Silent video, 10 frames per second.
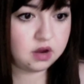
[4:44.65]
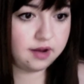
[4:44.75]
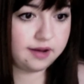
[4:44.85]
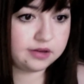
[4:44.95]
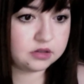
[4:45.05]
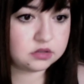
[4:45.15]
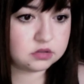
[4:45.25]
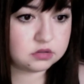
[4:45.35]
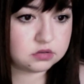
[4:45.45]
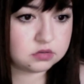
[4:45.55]

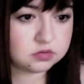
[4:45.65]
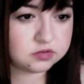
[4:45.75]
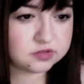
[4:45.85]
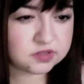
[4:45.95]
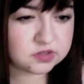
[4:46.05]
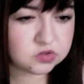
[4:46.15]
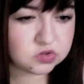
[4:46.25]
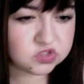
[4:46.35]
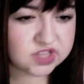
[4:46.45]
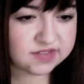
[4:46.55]
Uh,
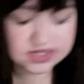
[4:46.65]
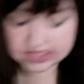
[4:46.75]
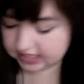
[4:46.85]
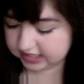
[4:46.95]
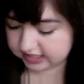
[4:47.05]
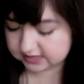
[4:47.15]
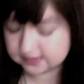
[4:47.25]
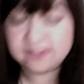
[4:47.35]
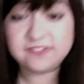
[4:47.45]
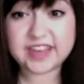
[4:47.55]
17
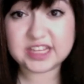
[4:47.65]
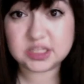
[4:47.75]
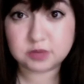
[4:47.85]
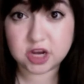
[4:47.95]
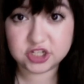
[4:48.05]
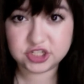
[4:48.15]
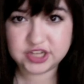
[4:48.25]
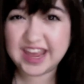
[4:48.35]
is face brush,